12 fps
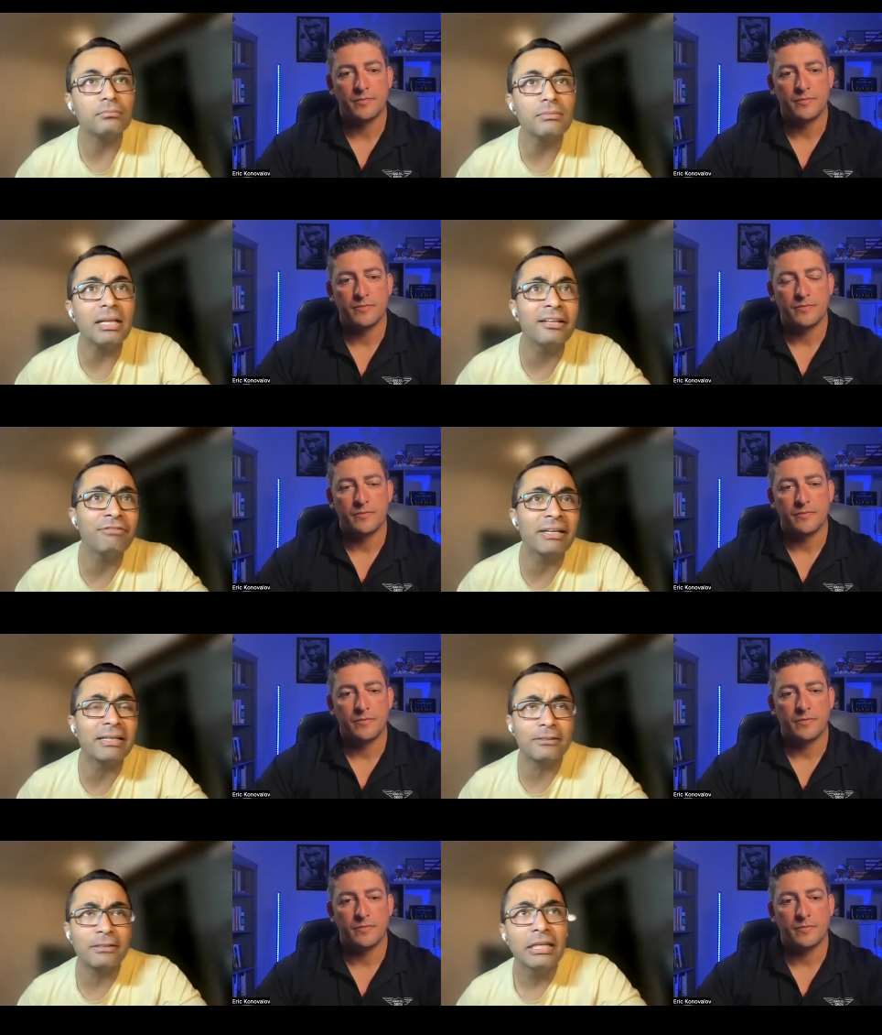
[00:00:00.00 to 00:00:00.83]
Speaker 1: In
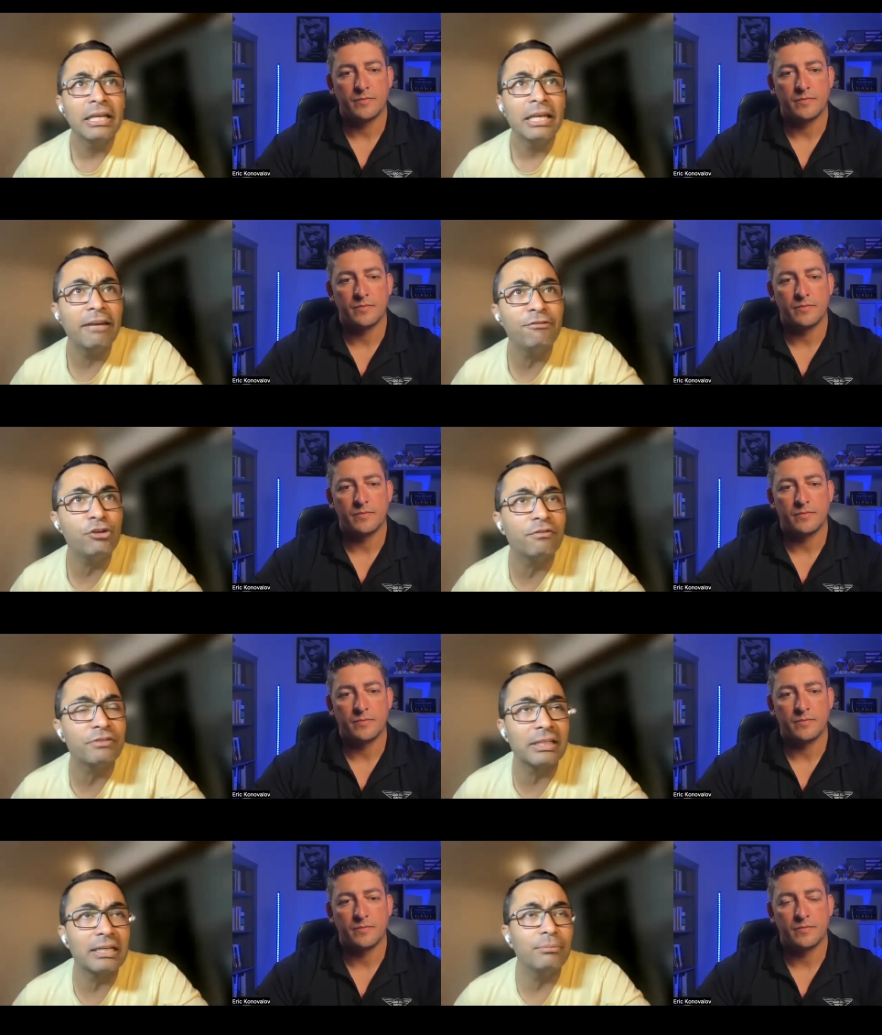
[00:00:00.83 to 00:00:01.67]
fact, if you have
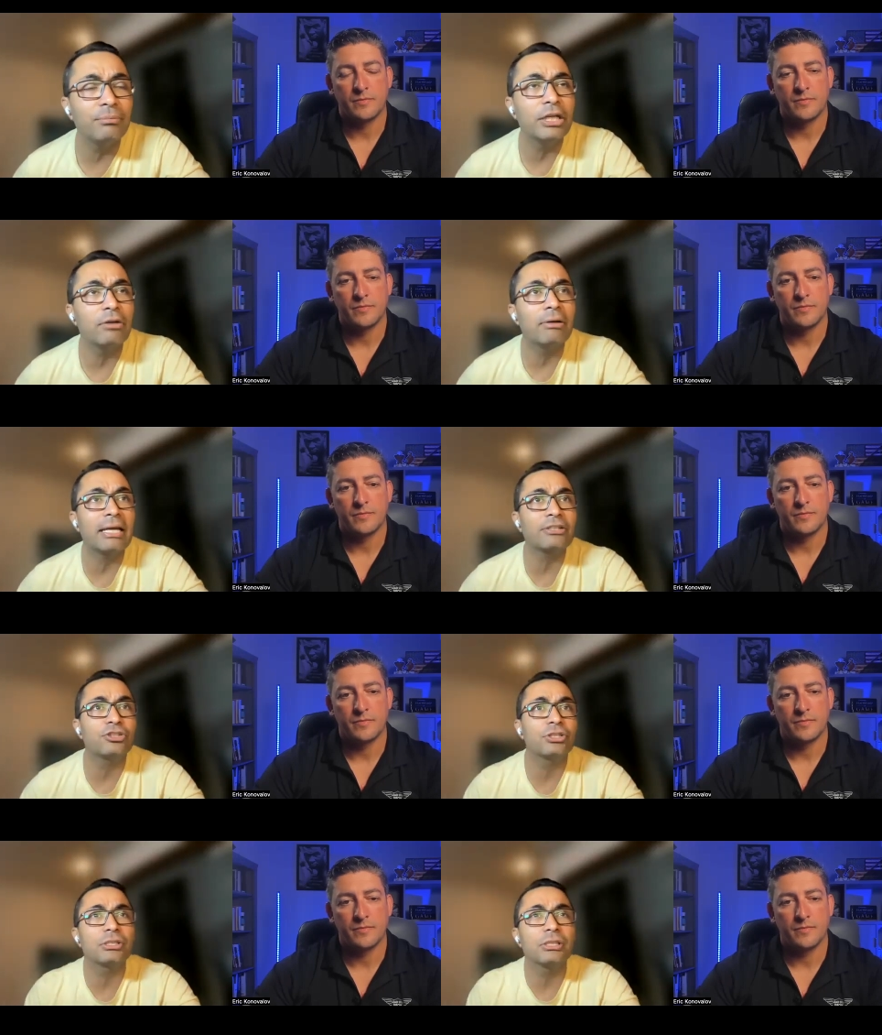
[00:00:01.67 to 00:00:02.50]
time, you know,
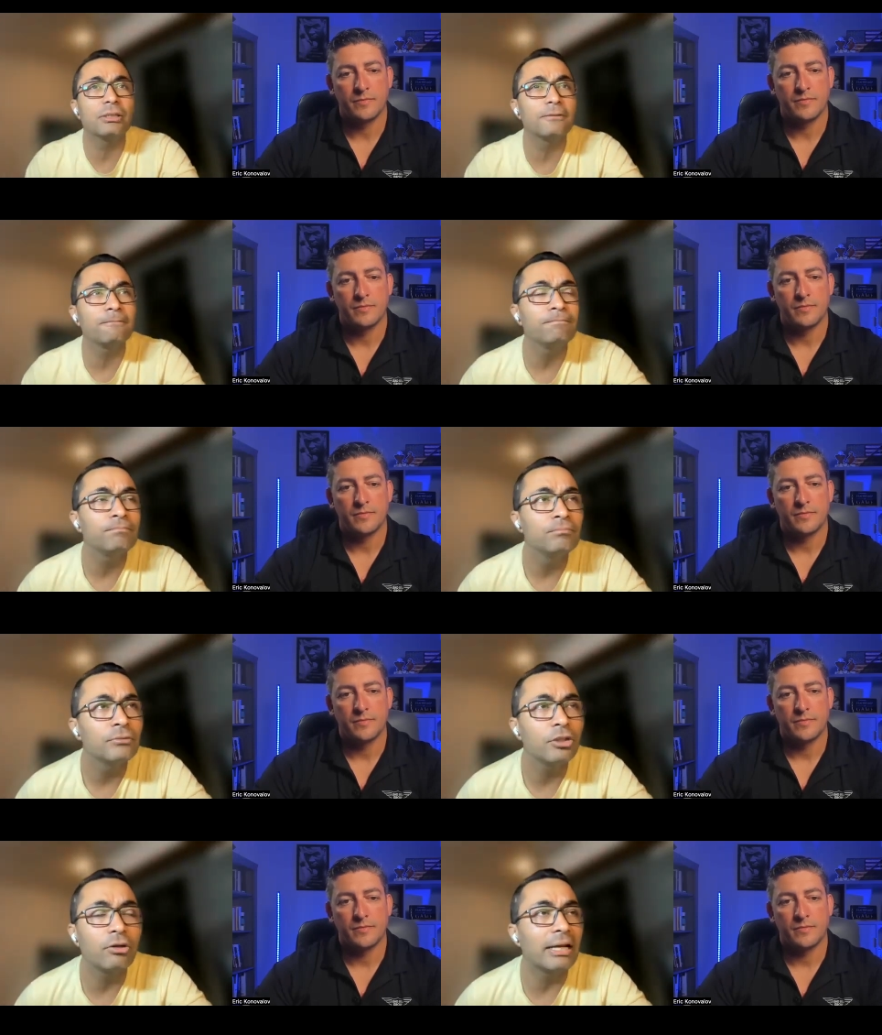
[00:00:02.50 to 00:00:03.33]
next,
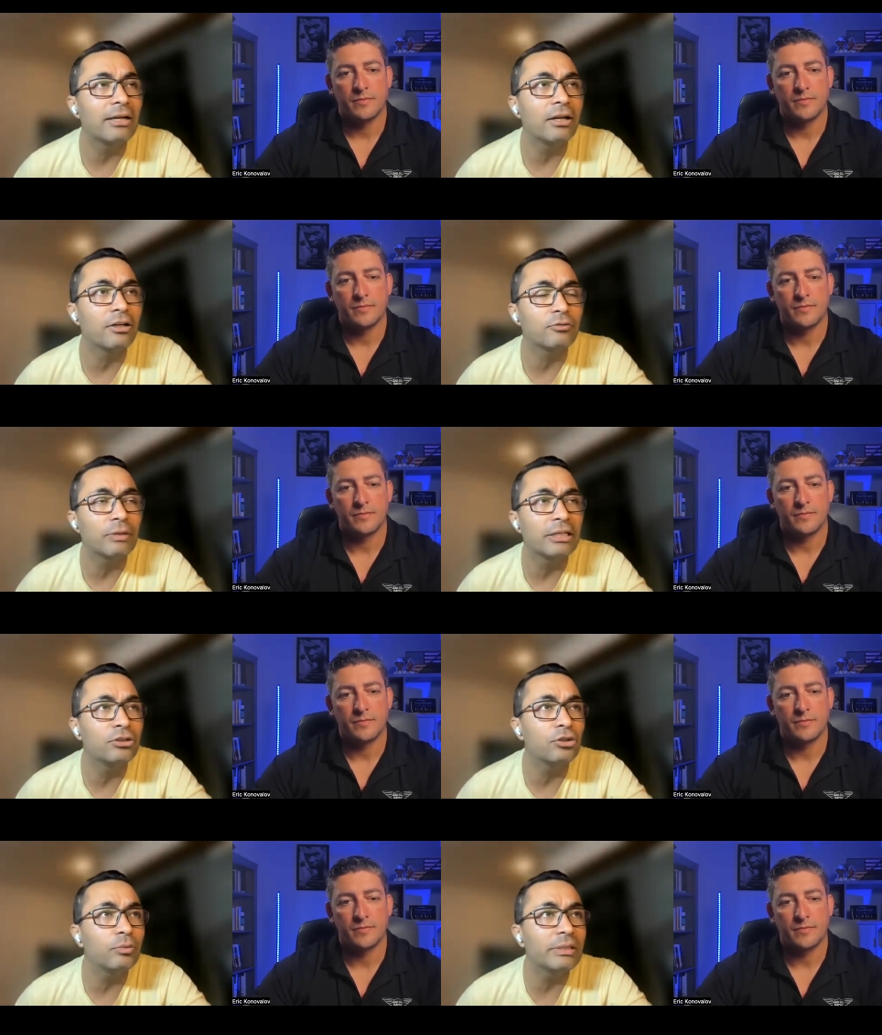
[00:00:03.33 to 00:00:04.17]
no, not next, in
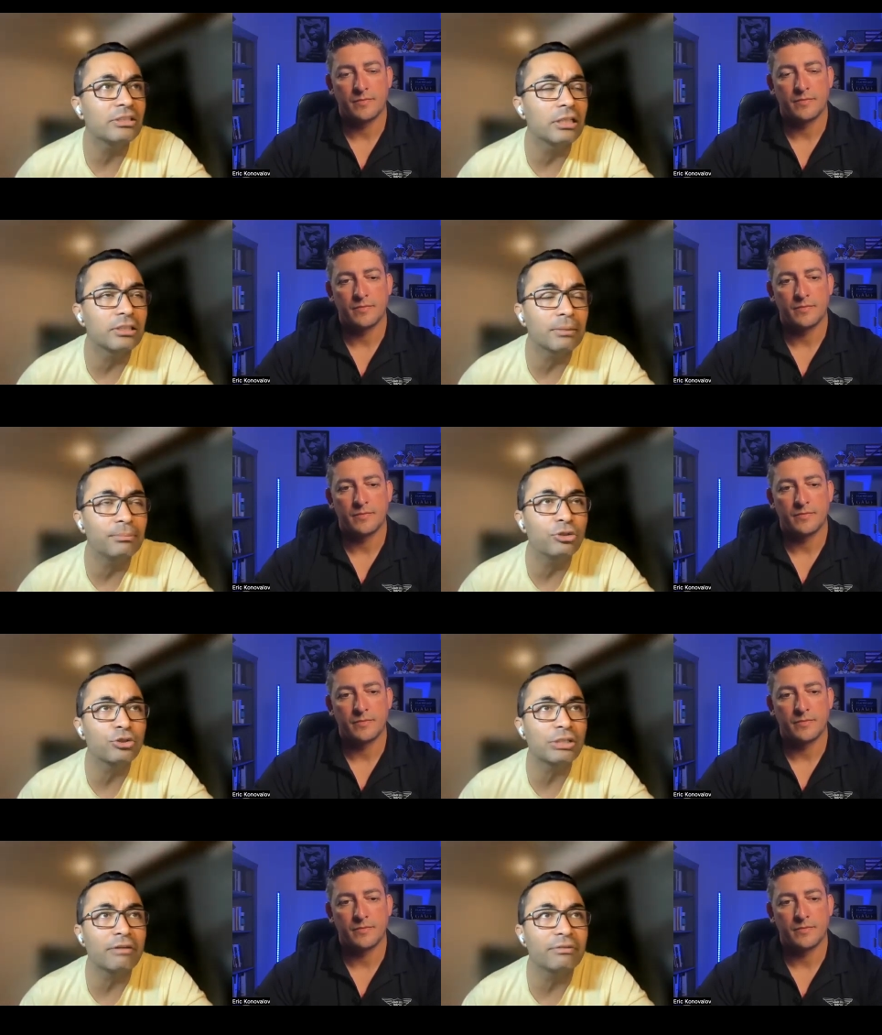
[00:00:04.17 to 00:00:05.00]
two weeks, December
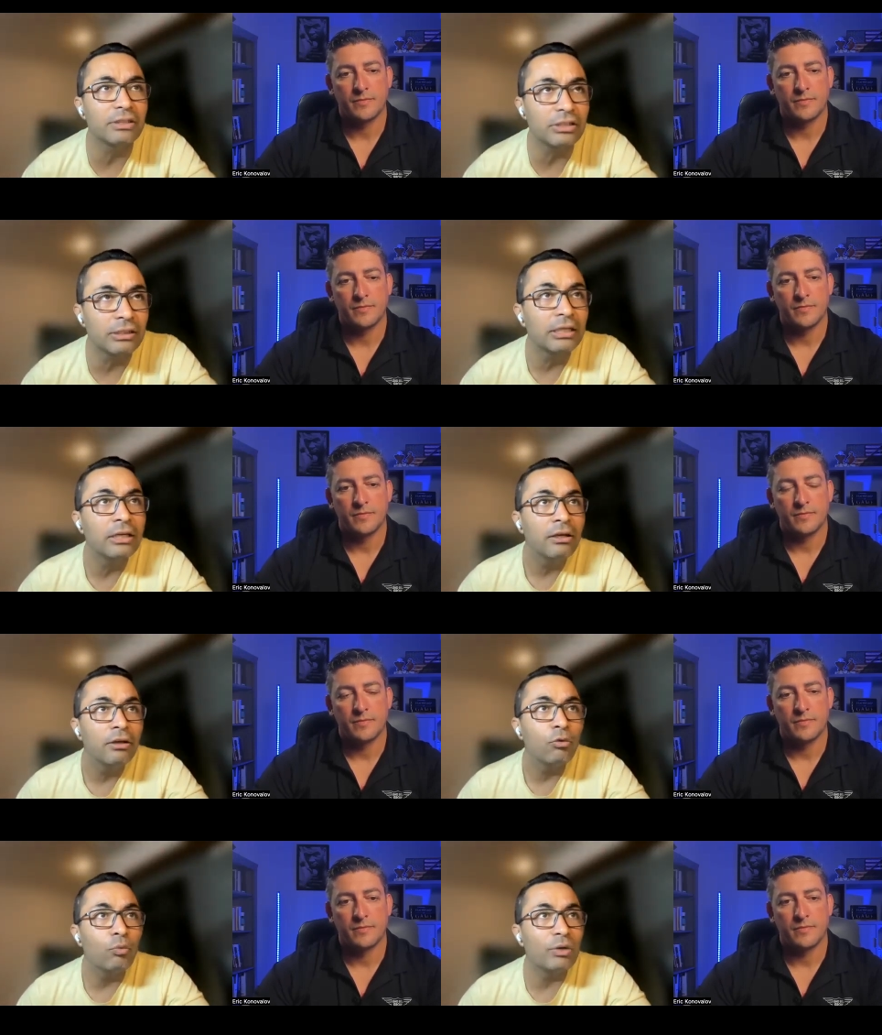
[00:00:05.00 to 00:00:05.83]
7th,
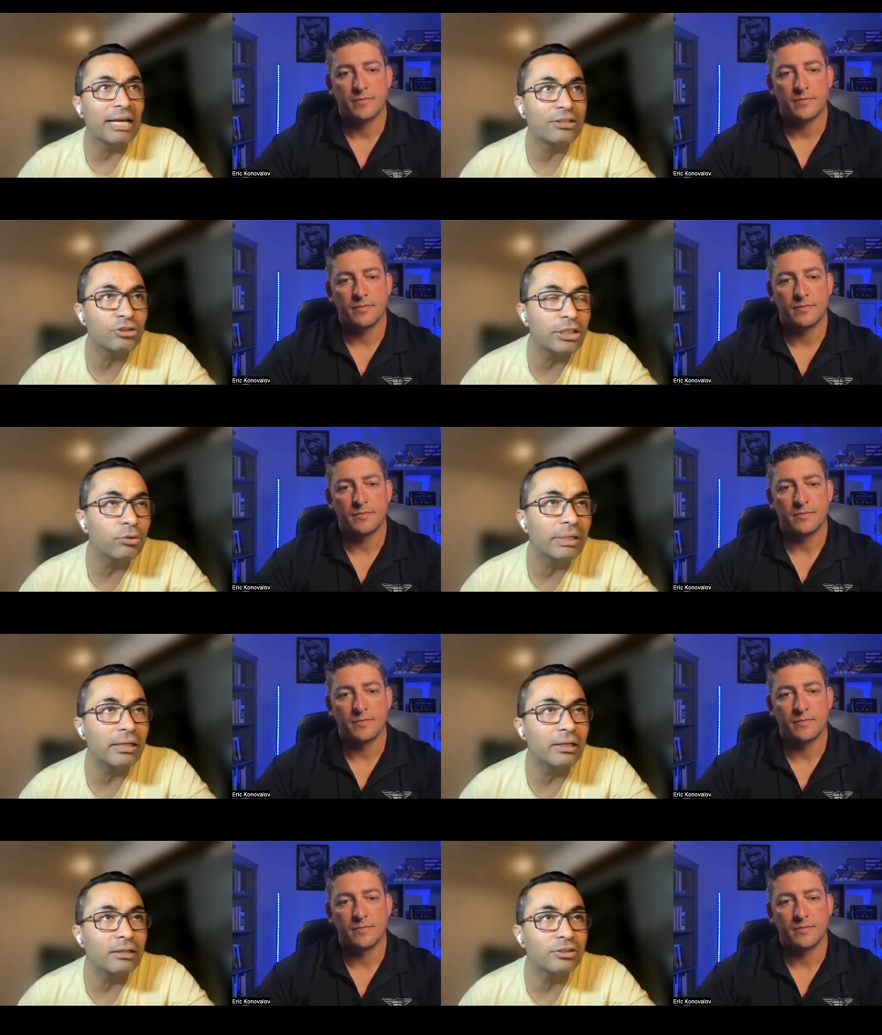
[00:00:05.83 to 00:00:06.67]
we're actually doing
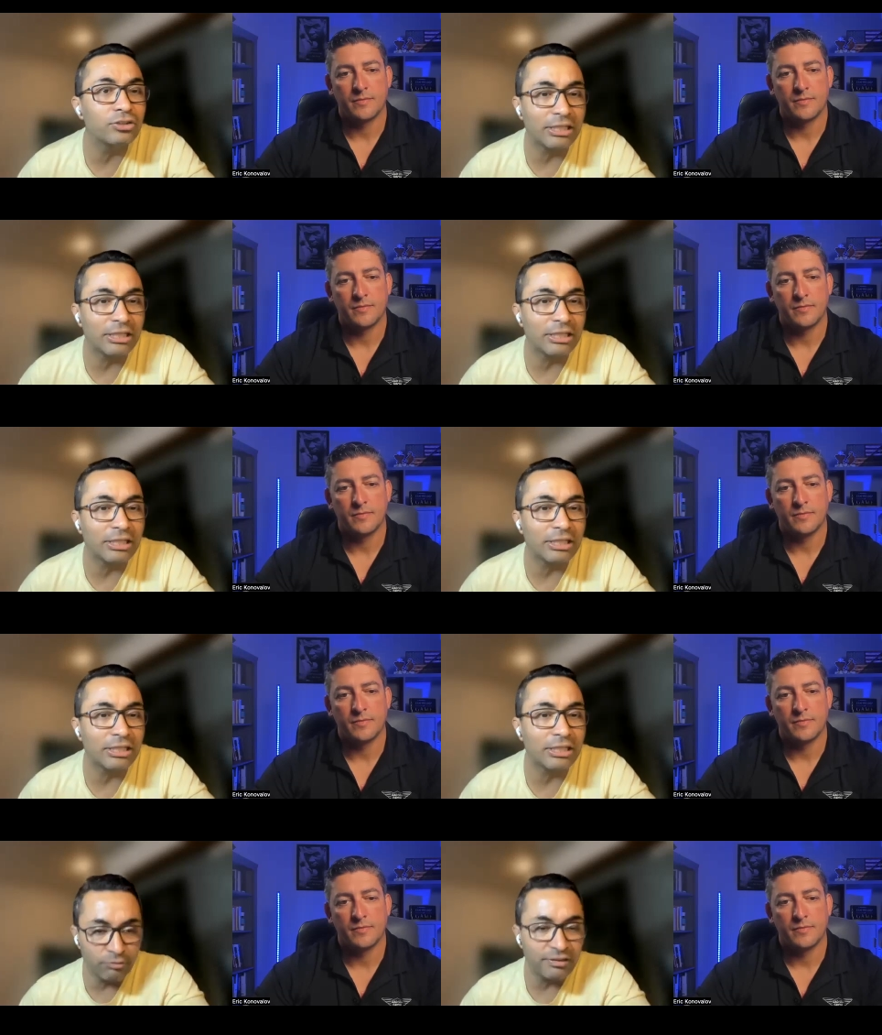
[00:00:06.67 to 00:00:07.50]
a session
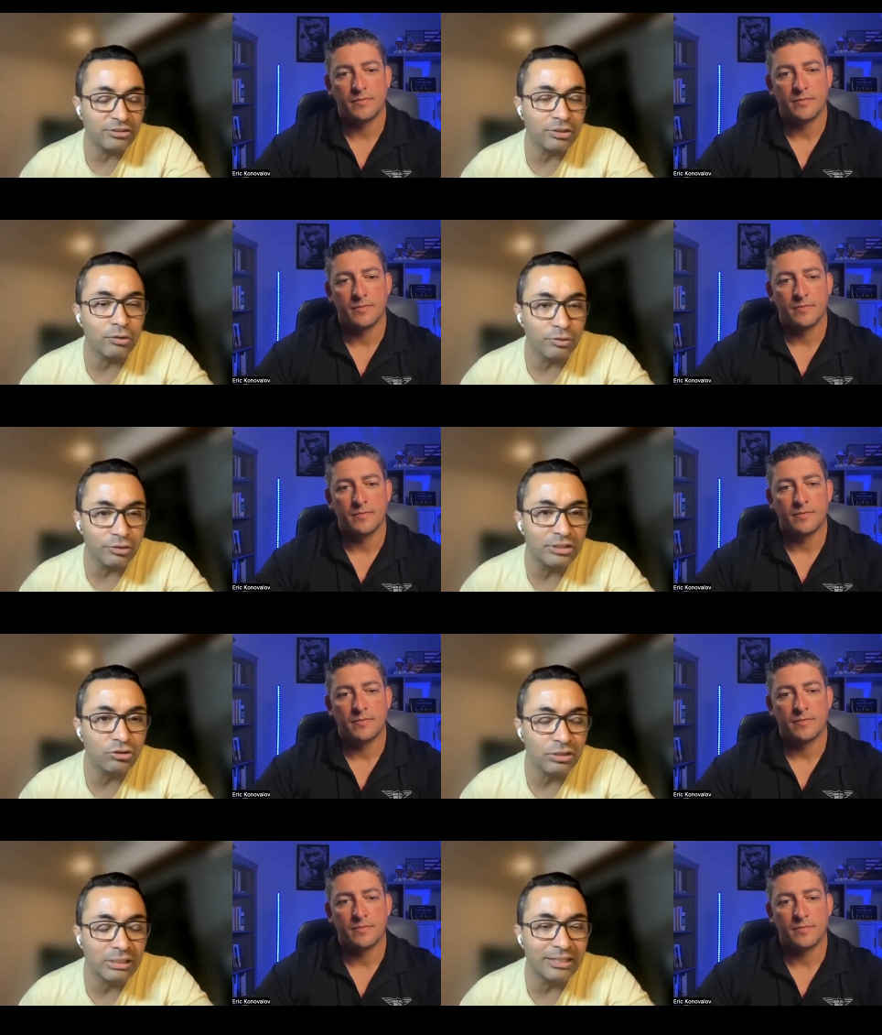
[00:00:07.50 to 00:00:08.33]
with Professor Kosinski.